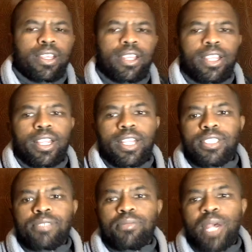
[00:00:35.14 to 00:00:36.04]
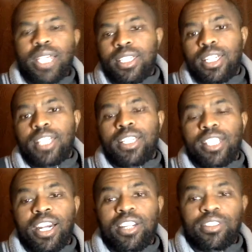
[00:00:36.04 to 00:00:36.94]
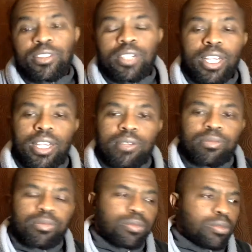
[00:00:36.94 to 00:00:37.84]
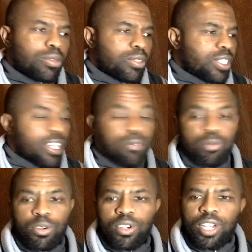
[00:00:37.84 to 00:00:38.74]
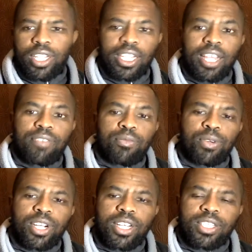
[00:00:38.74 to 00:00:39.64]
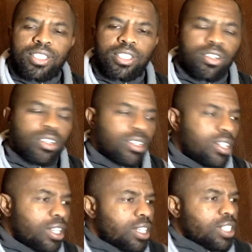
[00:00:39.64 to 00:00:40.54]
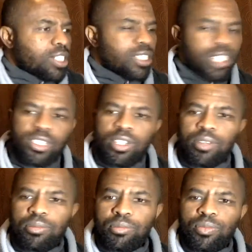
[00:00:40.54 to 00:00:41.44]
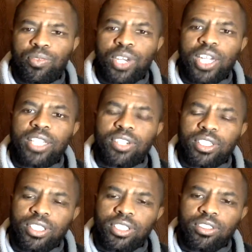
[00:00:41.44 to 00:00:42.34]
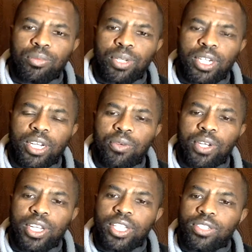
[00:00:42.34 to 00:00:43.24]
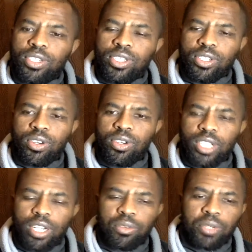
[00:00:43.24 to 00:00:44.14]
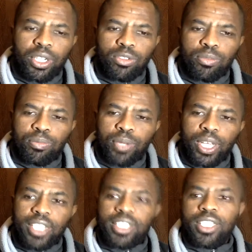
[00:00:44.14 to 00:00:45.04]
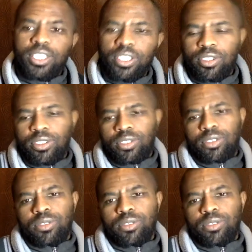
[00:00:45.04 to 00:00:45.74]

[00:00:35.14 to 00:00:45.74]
Hey guys, Mazi Nnamdi Kanu, recent broadcast, live broadcast, you know, says some very interesting topic that we need to discuss and we need to pay attention to.